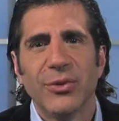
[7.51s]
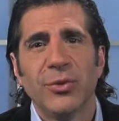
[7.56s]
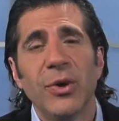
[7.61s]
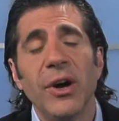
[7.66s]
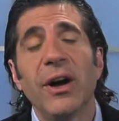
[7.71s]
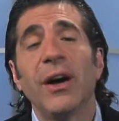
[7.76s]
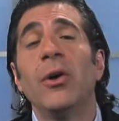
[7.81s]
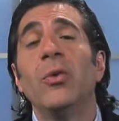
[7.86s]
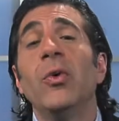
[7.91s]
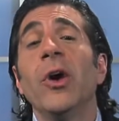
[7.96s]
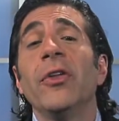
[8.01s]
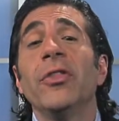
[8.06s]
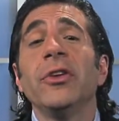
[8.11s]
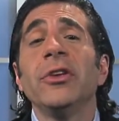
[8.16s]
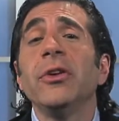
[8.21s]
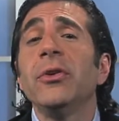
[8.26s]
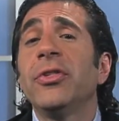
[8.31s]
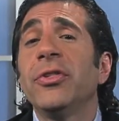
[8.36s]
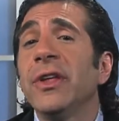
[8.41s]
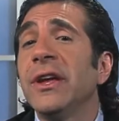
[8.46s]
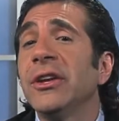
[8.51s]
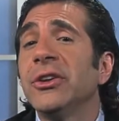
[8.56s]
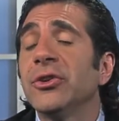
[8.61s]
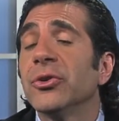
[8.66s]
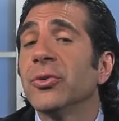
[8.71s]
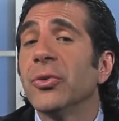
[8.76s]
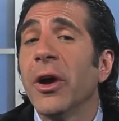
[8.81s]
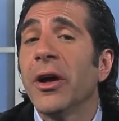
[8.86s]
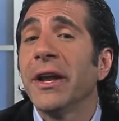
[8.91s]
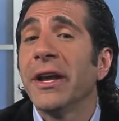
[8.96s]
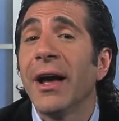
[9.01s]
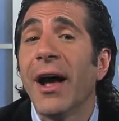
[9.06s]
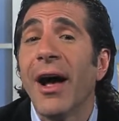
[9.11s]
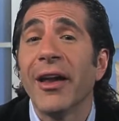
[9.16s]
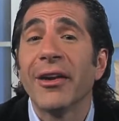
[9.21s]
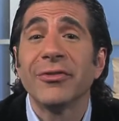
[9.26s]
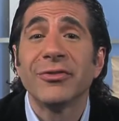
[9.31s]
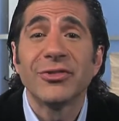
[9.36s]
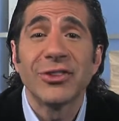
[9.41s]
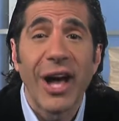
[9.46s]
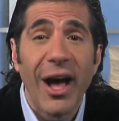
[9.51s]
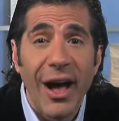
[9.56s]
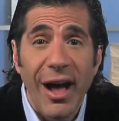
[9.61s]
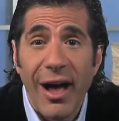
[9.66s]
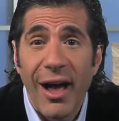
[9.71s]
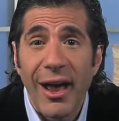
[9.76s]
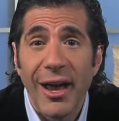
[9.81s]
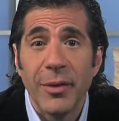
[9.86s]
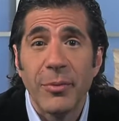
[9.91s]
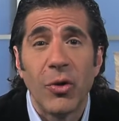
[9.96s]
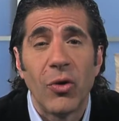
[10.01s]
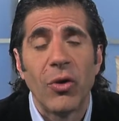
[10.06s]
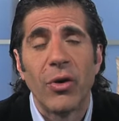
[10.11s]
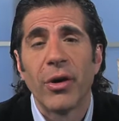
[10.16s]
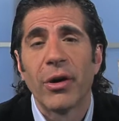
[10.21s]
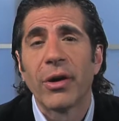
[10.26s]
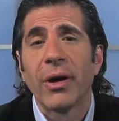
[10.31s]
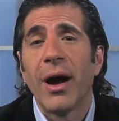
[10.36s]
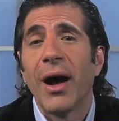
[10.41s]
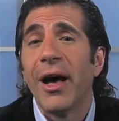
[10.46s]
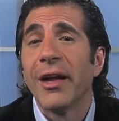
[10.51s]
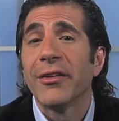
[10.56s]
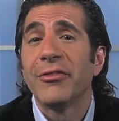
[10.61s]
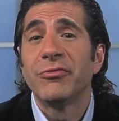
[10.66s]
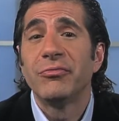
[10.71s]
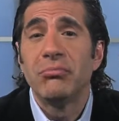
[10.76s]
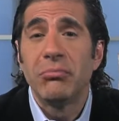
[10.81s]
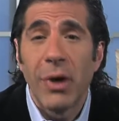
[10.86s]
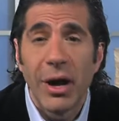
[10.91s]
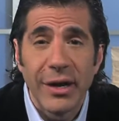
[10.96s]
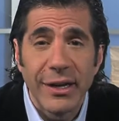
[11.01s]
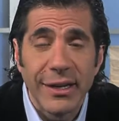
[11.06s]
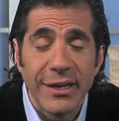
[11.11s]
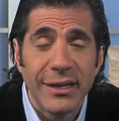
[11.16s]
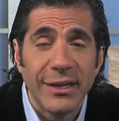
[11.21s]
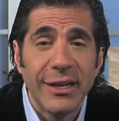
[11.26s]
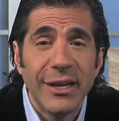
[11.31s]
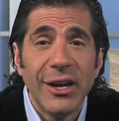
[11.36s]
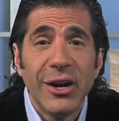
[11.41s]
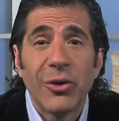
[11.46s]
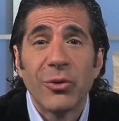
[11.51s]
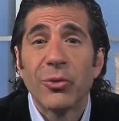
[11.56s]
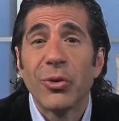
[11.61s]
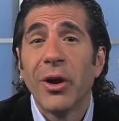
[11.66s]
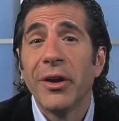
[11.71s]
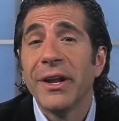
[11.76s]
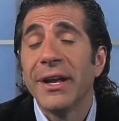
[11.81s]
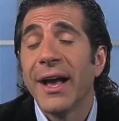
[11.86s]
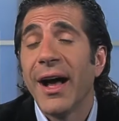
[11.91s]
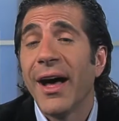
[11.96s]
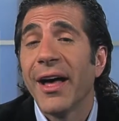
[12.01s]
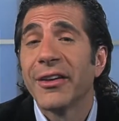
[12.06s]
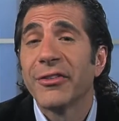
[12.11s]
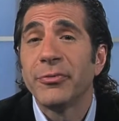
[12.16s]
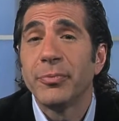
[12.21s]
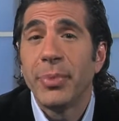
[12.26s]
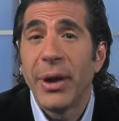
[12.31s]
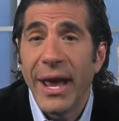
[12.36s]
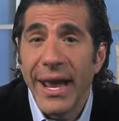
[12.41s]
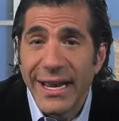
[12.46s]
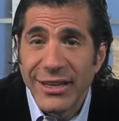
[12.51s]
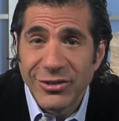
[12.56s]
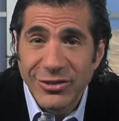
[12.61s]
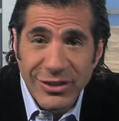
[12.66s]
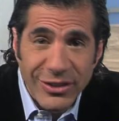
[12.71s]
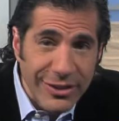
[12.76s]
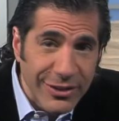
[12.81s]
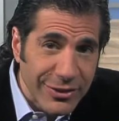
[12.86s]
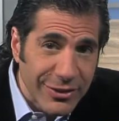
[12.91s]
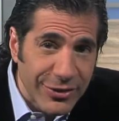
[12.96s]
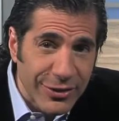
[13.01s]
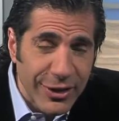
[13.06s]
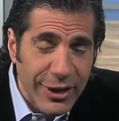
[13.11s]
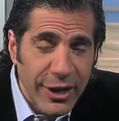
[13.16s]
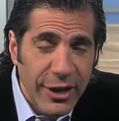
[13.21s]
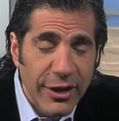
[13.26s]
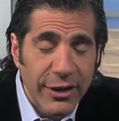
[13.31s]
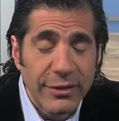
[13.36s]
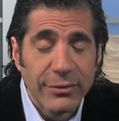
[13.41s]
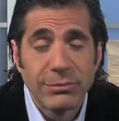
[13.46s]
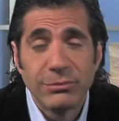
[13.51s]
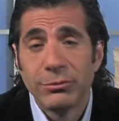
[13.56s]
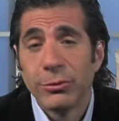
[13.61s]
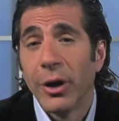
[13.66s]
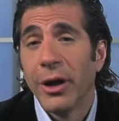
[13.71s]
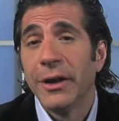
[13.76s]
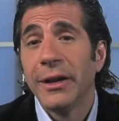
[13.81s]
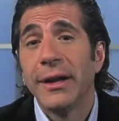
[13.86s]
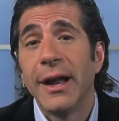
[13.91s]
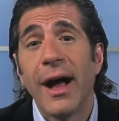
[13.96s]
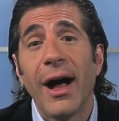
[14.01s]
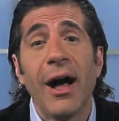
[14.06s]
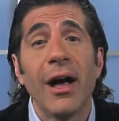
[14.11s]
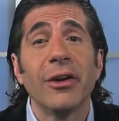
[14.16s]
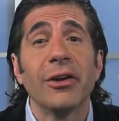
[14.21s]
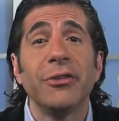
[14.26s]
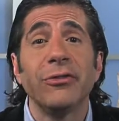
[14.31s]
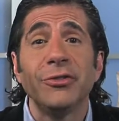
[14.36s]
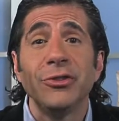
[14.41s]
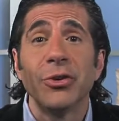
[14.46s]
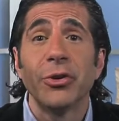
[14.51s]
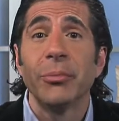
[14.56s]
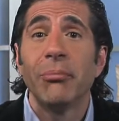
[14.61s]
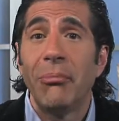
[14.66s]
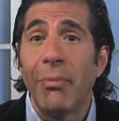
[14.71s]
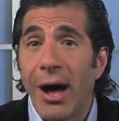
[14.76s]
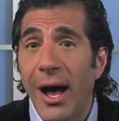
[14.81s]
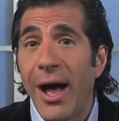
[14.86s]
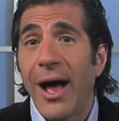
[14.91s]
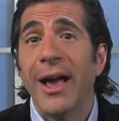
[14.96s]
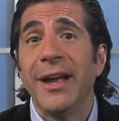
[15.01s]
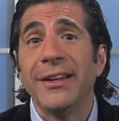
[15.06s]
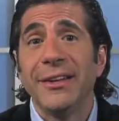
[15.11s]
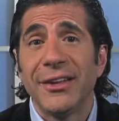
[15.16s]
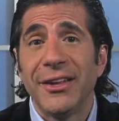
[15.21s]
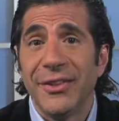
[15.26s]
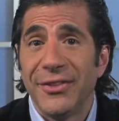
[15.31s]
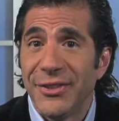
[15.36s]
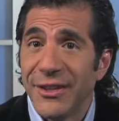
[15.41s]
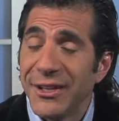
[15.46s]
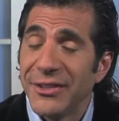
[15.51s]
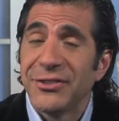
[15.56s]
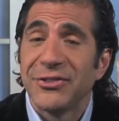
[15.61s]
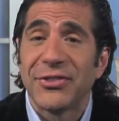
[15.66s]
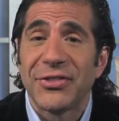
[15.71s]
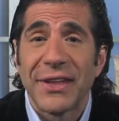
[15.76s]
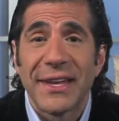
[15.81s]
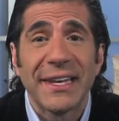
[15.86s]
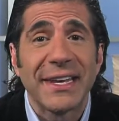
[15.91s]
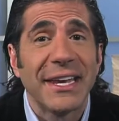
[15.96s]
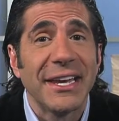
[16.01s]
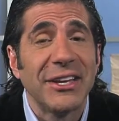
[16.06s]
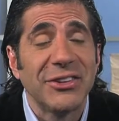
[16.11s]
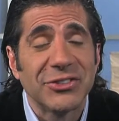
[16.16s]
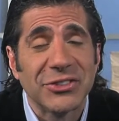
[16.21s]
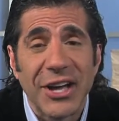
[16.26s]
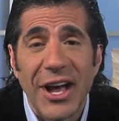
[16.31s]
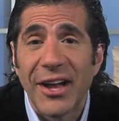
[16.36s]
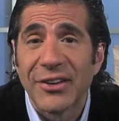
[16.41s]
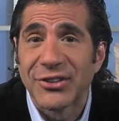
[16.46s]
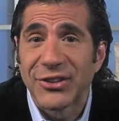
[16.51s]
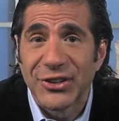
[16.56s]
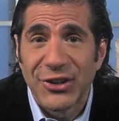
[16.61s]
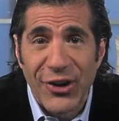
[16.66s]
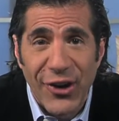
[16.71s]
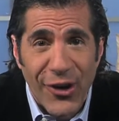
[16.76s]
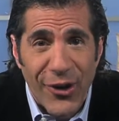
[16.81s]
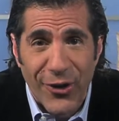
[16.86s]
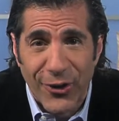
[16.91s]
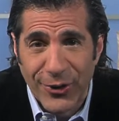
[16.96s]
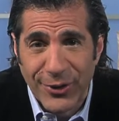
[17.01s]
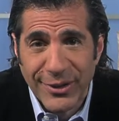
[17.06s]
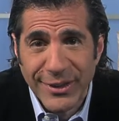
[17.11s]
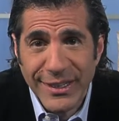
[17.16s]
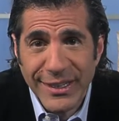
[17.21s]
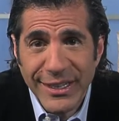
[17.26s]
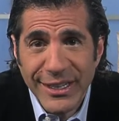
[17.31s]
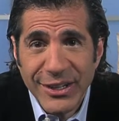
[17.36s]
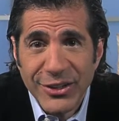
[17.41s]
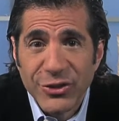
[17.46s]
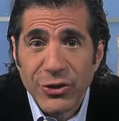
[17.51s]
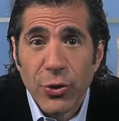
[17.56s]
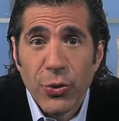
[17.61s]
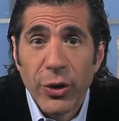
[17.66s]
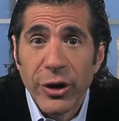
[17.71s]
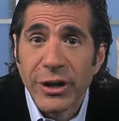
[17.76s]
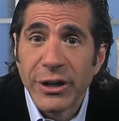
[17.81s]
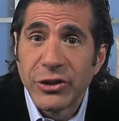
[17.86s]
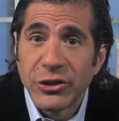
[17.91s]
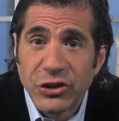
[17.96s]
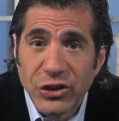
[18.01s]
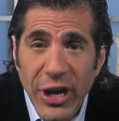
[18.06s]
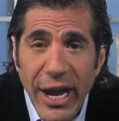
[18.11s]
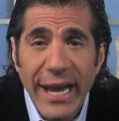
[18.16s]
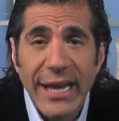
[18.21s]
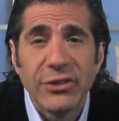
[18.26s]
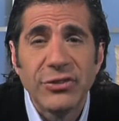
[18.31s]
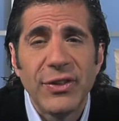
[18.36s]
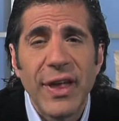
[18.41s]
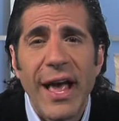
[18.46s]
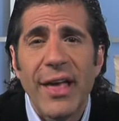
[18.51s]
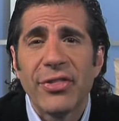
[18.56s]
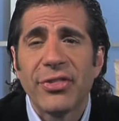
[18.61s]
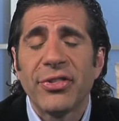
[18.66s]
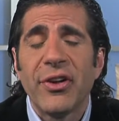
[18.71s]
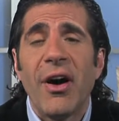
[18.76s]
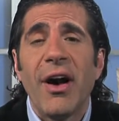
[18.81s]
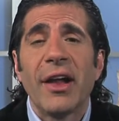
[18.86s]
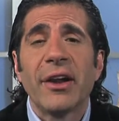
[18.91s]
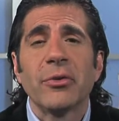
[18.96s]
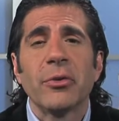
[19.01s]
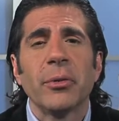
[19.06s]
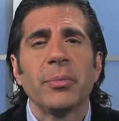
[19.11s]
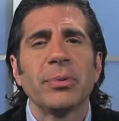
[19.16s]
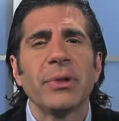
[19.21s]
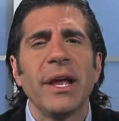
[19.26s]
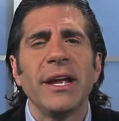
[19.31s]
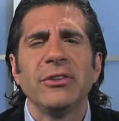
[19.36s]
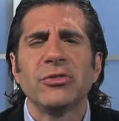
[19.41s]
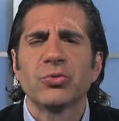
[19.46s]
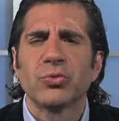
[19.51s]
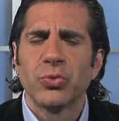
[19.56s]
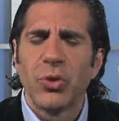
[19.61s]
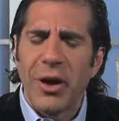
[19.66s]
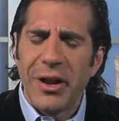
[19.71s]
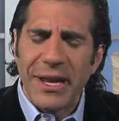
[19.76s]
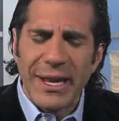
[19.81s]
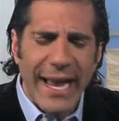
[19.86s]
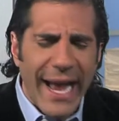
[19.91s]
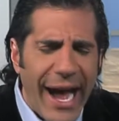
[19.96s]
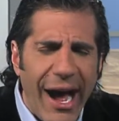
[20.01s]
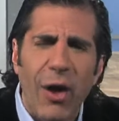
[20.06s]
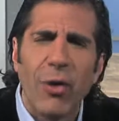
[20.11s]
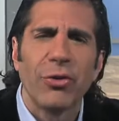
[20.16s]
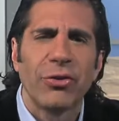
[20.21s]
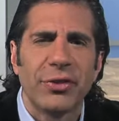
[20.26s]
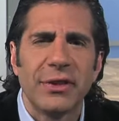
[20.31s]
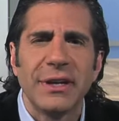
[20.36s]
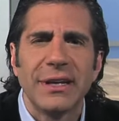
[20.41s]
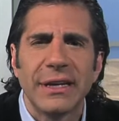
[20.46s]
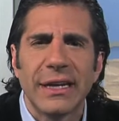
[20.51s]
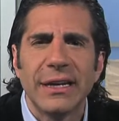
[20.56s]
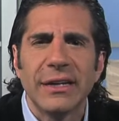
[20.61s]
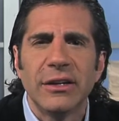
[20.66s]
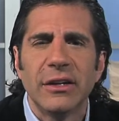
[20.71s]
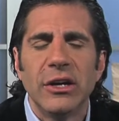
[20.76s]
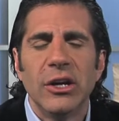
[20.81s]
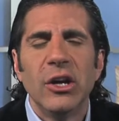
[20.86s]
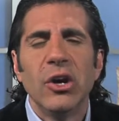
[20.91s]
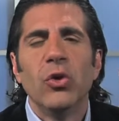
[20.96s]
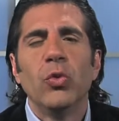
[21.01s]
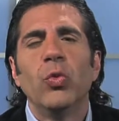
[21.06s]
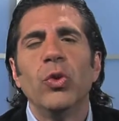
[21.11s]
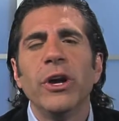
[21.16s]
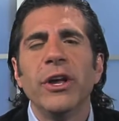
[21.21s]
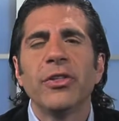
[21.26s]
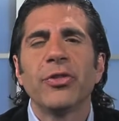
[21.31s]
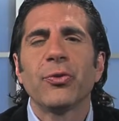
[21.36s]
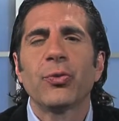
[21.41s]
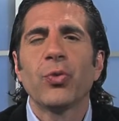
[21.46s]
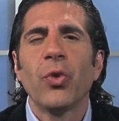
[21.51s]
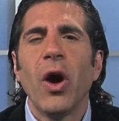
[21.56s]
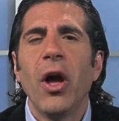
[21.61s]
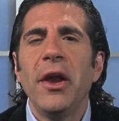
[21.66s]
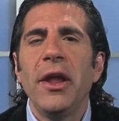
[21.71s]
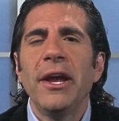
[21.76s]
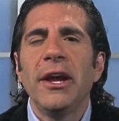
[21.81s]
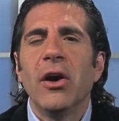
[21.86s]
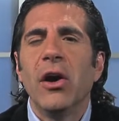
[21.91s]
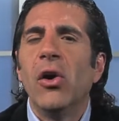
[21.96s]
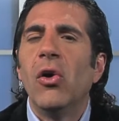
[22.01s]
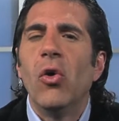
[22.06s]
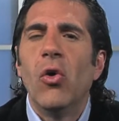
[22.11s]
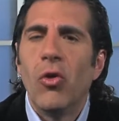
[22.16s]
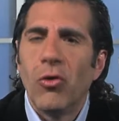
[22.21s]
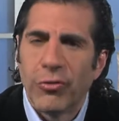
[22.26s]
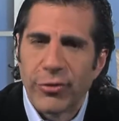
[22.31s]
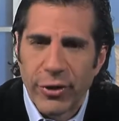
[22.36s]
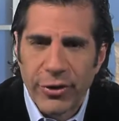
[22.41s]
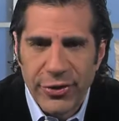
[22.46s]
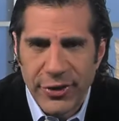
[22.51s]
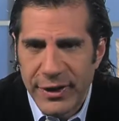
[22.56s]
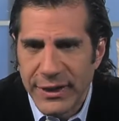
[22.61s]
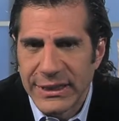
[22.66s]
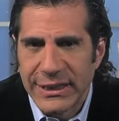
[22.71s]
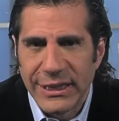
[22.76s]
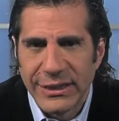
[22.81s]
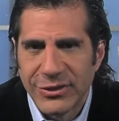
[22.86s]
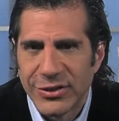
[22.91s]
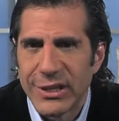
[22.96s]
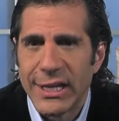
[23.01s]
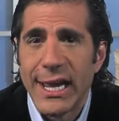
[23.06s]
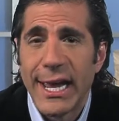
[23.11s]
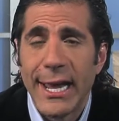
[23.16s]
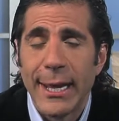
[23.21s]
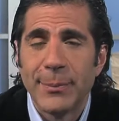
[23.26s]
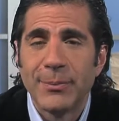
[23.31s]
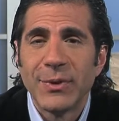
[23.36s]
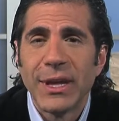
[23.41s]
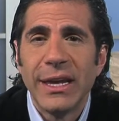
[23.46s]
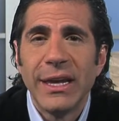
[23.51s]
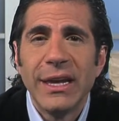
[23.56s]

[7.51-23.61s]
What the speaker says: Well, whether you think you're running out of time or out of money, running out of patience, running out of your mind, this thinking has got to go. So we're going to change that thought and replace running out thinking with running over thinking today.